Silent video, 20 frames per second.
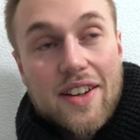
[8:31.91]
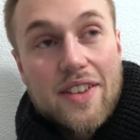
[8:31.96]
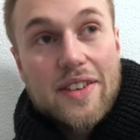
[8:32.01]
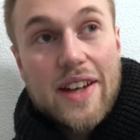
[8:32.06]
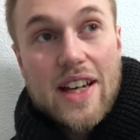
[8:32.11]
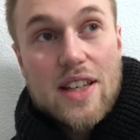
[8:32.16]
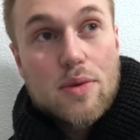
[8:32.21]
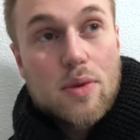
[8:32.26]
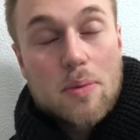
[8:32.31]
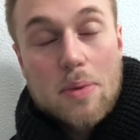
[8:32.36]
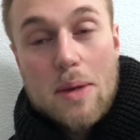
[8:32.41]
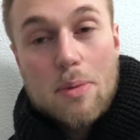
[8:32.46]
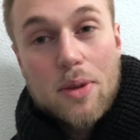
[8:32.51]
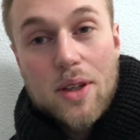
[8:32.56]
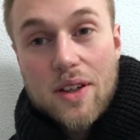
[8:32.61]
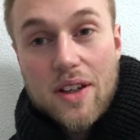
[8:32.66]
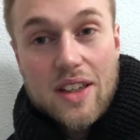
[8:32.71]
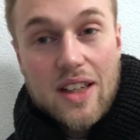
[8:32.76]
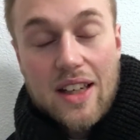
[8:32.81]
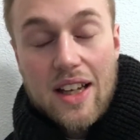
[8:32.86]
that's when people
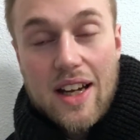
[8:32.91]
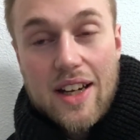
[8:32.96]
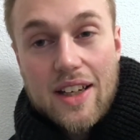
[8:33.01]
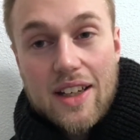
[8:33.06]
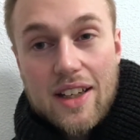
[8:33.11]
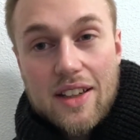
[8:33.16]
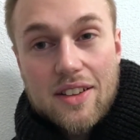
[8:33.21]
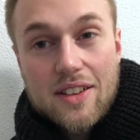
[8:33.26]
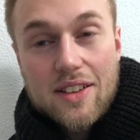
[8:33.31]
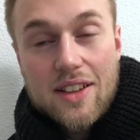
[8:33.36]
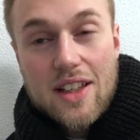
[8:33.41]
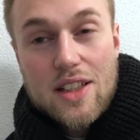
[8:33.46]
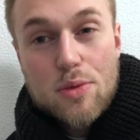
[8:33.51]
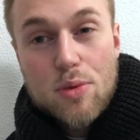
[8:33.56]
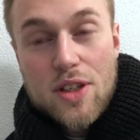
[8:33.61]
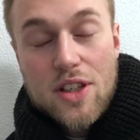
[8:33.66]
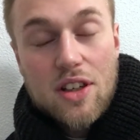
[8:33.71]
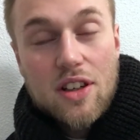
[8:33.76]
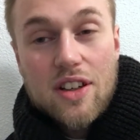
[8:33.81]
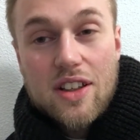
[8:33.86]
are gonna like it, and that's
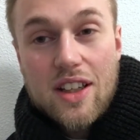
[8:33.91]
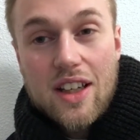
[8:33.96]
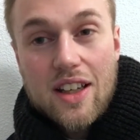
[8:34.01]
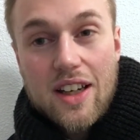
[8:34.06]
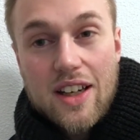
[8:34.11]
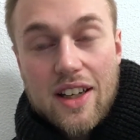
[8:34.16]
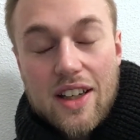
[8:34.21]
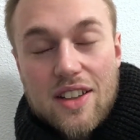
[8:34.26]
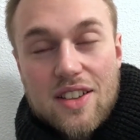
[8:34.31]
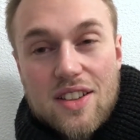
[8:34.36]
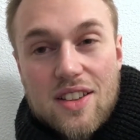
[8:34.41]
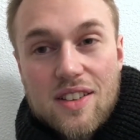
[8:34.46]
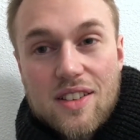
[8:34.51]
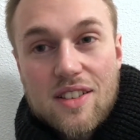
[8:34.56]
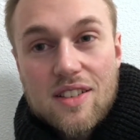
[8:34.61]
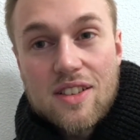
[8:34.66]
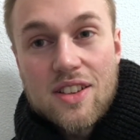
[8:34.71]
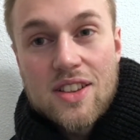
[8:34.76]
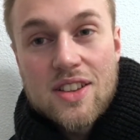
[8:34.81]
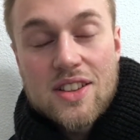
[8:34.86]
when you're gonna like it
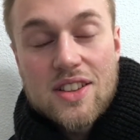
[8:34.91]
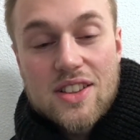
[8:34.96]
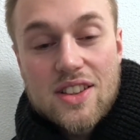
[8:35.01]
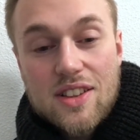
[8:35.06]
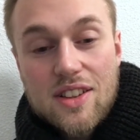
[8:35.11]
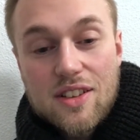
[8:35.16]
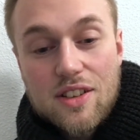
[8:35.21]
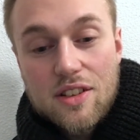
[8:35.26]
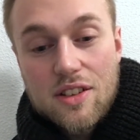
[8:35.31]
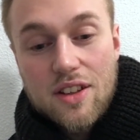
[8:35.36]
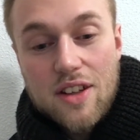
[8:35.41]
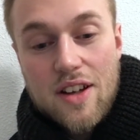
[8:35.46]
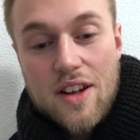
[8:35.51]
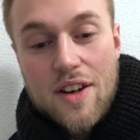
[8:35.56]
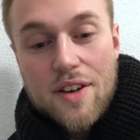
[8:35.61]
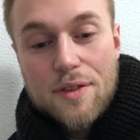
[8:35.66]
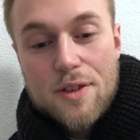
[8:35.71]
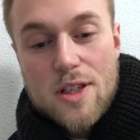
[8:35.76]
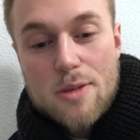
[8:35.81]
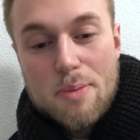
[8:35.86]
too. So
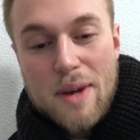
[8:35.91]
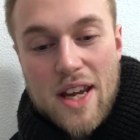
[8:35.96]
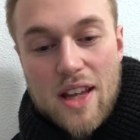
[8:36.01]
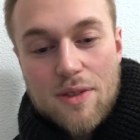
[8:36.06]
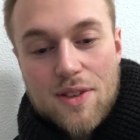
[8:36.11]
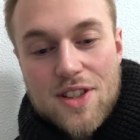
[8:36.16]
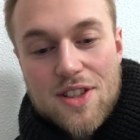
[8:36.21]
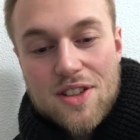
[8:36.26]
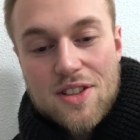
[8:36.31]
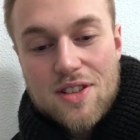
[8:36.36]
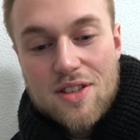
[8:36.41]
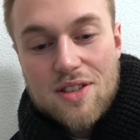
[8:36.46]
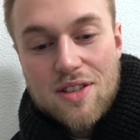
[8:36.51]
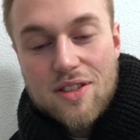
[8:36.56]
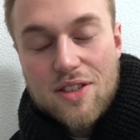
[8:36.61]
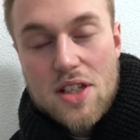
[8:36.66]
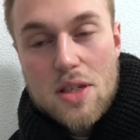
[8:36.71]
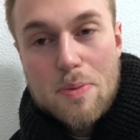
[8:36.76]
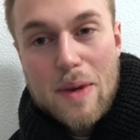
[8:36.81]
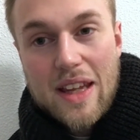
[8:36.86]
respect what you do
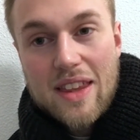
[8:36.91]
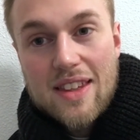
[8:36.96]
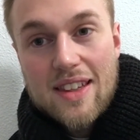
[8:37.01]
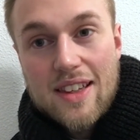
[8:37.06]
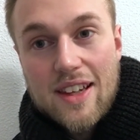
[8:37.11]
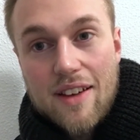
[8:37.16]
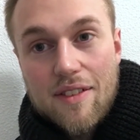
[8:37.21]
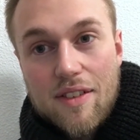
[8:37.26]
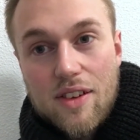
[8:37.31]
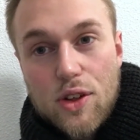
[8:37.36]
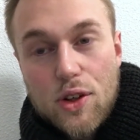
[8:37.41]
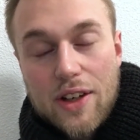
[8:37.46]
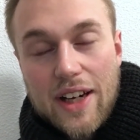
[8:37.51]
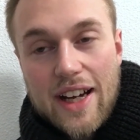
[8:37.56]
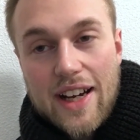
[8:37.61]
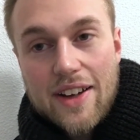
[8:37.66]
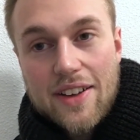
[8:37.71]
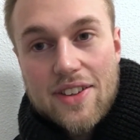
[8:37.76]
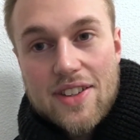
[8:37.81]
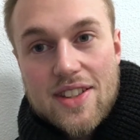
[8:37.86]
and respect the level you're
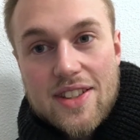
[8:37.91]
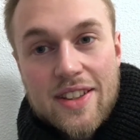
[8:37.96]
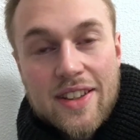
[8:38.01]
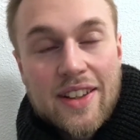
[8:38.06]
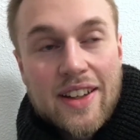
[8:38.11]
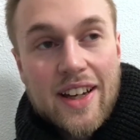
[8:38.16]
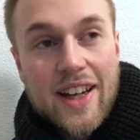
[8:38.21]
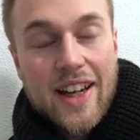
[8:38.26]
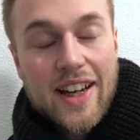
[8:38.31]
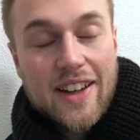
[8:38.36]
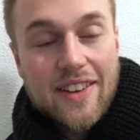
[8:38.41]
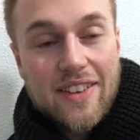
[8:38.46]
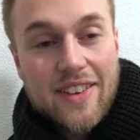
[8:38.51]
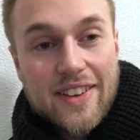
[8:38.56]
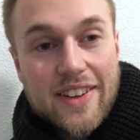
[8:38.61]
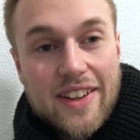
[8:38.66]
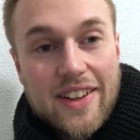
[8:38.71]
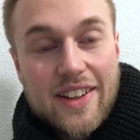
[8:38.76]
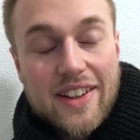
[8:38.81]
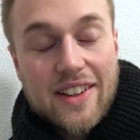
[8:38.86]
at,
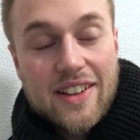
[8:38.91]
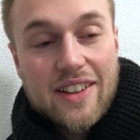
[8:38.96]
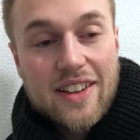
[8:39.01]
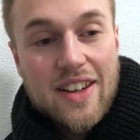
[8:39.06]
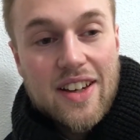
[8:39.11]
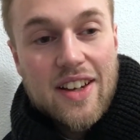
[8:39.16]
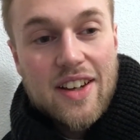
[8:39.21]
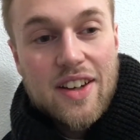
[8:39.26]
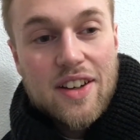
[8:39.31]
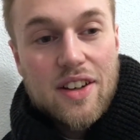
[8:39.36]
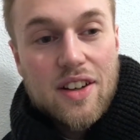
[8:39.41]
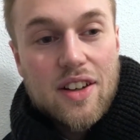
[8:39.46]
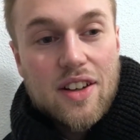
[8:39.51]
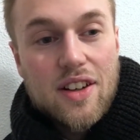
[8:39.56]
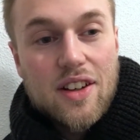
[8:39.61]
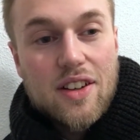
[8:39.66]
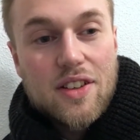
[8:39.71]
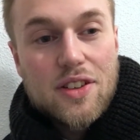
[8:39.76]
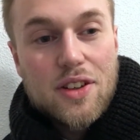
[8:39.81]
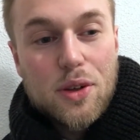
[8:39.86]
and
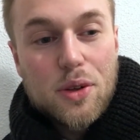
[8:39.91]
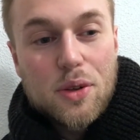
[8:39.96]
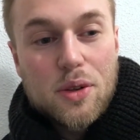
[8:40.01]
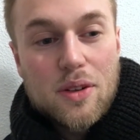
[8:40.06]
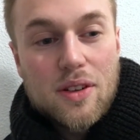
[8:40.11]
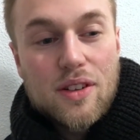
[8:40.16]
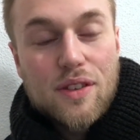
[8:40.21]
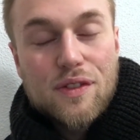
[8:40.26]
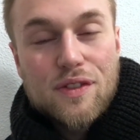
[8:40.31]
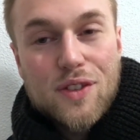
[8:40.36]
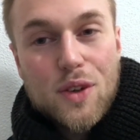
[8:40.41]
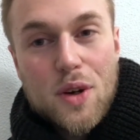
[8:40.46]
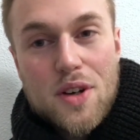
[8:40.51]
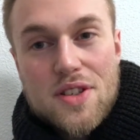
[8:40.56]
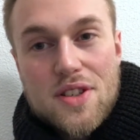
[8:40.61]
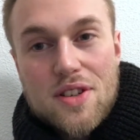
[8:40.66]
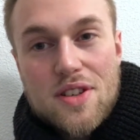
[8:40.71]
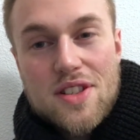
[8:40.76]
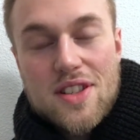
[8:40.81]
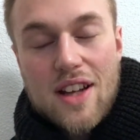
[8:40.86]
don't
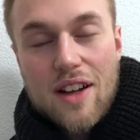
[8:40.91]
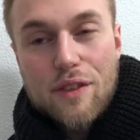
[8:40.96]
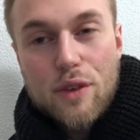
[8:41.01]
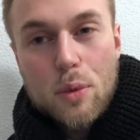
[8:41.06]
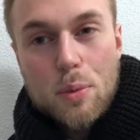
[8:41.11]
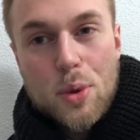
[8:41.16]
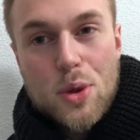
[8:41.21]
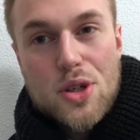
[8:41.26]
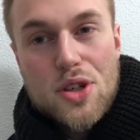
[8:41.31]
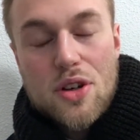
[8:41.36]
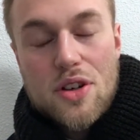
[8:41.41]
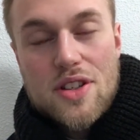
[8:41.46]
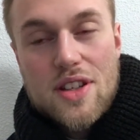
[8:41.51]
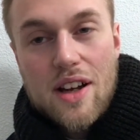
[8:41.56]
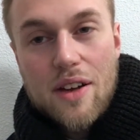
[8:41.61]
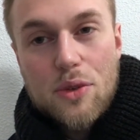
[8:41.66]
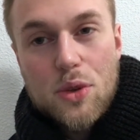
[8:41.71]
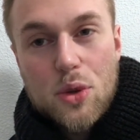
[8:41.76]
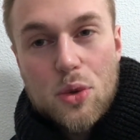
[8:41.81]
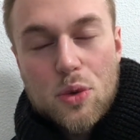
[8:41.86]
force yourself or push
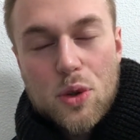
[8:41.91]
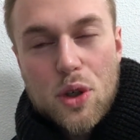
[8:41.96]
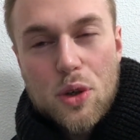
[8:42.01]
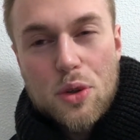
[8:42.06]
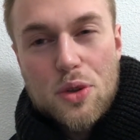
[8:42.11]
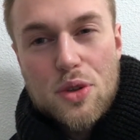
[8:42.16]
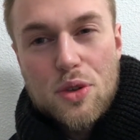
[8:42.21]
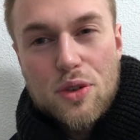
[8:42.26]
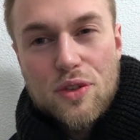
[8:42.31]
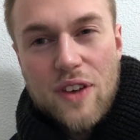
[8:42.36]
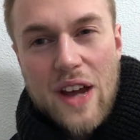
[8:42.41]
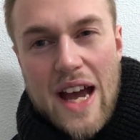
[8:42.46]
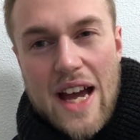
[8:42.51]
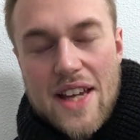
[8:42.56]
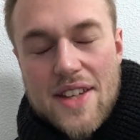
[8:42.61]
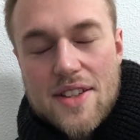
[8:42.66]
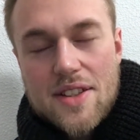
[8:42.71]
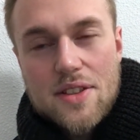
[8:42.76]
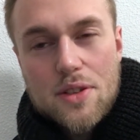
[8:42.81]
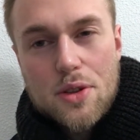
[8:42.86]
yourself to grow too
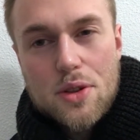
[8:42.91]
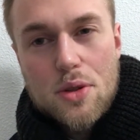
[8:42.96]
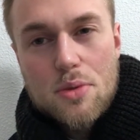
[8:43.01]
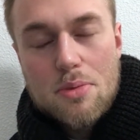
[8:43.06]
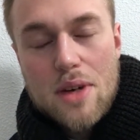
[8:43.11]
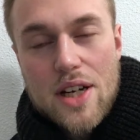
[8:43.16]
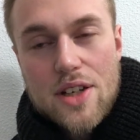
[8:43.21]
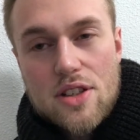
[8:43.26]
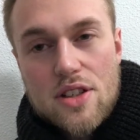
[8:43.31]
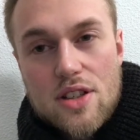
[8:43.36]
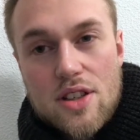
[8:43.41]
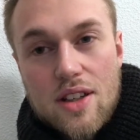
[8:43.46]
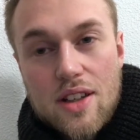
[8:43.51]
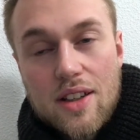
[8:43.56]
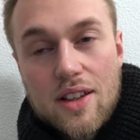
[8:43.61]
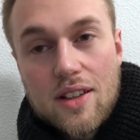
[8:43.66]
fast or too much.